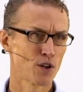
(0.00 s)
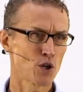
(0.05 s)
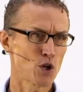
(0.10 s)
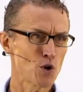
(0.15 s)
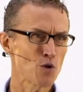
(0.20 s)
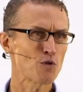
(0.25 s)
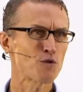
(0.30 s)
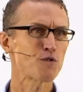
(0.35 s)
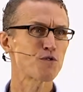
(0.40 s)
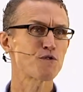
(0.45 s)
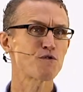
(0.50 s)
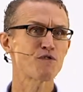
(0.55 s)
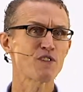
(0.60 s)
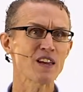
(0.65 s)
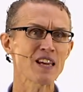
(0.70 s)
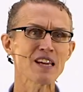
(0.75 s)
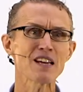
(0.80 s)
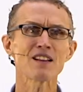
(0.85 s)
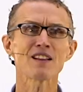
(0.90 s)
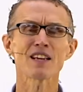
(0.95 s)
You
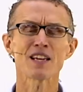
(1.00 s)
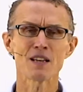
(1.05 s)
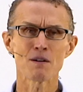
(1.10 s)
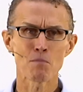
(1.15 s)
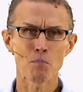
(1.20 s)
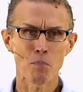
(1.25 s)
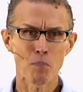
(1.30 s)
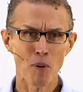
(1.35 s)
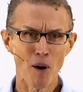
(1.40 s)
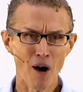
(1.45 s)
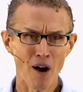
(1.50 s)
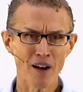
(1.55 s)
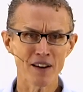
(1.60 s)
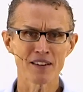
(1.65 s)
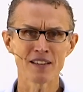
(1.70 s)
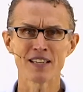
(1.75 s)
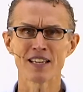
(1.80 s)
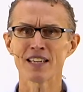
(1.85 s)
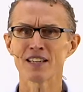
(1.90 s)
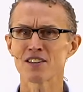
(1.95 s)
feel in
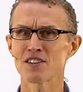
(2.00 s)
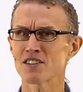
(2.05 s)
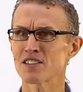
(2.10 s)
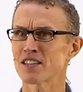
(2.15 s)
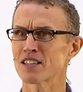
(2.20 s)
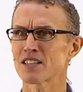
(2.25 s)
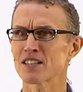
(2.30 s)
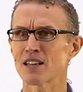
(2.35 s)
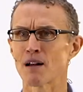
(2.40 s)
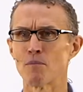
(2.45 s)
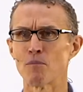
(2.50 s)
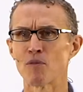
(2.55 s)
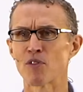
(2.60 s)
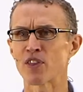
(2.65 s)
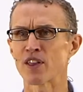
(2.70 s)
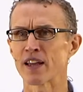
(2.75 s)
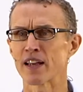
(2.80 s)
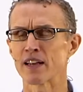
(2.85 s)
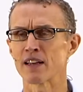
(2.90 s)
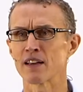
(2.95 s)
bondage to
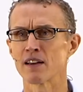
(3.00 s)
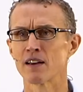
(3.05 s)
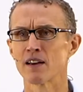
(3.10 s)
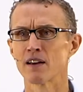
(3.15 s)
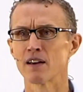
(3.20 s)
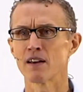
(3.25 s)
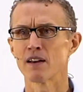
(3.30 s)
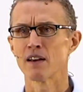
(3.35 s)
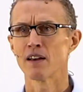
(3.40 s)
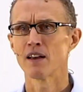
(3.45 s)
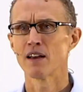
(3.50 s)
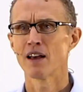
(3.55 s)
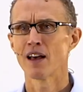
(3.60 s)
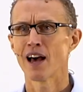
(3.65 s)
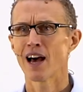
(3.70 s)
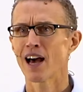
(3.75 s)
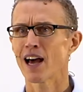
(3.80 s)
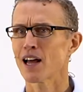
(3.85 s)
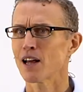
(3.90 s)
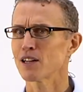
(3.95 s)
something.
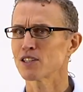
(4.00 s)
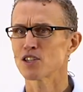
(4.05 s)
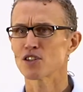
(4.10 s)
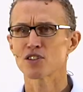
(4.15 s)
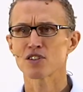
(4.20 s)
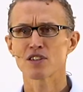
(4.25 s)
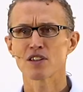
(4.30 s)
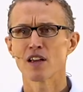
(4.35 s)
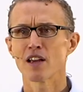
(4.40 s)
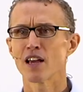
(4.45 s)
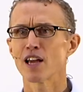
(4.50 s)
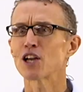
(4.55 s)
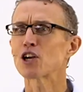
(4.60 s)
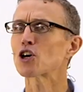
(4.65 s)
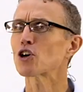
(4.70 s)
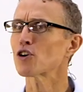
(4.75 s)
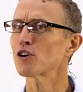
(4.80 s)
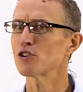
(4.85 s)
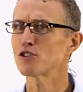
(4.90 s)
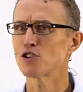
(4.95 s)
I just
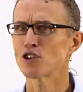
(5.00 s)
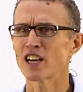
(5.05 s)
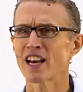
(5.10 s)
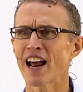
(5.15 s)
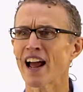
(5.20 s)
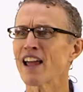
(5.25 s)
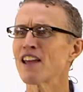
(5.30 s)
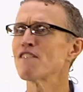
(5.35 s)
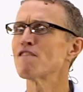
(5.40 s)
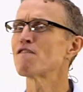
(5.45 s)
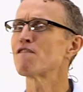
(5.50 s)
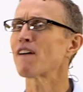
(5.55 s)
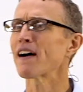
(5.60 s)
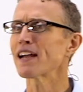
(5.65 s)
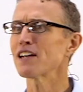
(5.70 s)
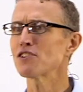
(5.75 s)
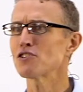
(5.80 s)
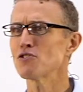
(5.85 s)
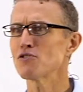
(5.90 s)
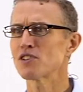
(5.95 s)
encourage you today. I
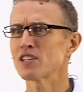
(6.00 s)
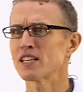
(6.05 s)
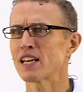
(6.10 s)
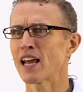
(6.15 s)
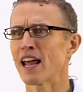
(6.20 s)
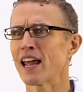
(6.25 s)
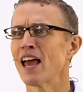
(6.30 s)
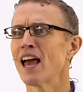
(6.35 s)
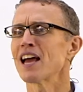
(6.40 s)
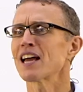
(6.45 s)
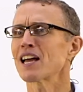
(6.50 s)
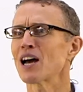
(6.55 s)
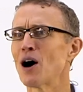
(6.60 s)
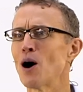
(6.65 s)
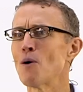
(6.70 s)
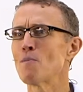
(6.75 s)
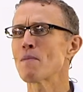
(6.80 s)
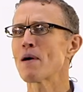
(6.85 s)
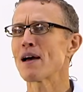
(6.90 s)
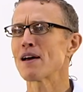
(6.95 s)
invite you today
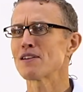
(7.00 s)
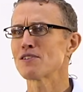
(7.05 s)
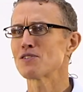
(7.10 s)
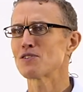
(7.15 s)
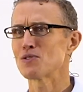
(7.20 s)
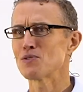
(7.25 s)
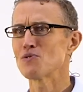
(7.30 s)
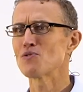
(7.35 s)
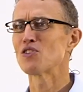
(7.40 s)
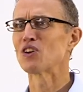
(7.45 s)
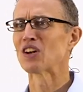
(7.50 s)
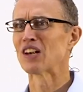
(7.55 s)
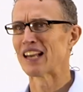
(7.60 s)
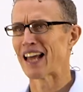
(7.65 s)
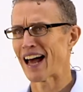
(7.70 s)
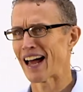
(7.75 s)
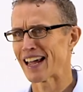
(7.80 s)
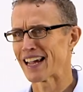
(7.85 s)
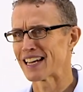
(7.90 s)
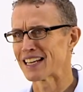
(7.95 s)
come into the
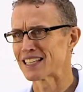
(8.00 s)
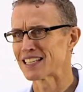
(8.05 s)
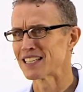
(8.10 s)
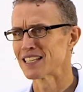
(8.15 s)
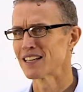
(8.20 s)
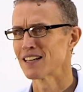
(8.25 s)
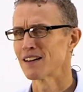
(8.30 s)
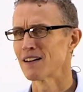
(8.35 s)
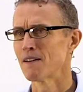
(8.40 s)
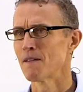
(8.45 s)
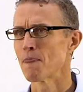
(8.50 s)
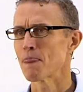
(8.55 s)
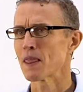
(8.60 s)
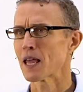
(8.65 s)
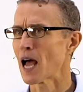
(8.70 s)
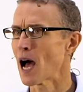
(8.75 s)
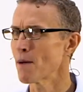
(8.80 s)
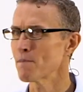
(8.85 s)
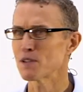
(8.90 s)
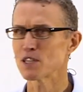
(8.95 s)
light
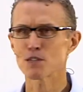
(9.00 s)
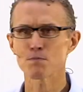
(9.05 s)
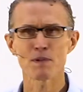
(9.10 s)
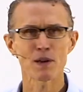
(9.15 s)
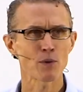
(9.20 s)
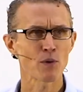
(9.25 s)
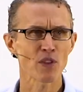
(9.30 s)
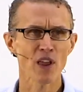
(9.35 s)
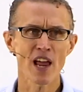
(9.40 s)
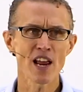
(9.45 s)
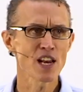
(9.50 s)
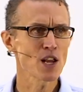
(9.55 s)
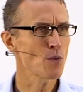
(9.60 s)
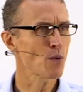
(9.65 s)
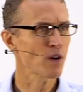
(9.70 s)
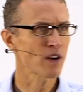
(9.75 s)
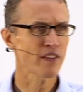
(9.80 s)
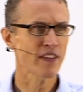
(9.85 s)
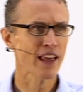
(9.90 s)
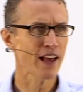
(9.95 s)
Come and speak with any
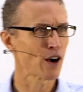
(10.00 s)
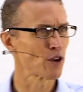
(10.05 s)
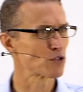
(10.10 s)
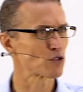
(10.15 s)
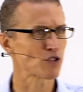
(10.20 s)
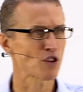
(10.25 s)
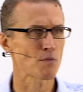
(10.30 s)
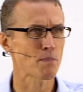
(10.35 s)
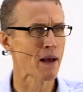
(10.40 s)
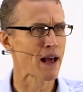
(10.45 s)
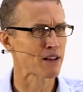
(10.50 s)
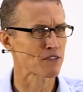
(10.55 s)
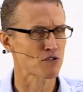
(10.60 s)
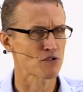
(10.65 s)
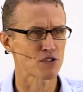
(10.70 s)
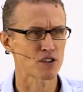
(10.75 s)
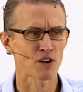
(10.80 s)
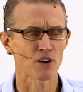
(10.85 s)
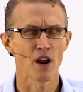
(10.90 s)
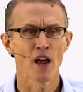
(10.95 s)
one of the elders or the
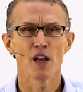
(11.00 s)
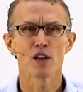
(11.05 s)
pastors here.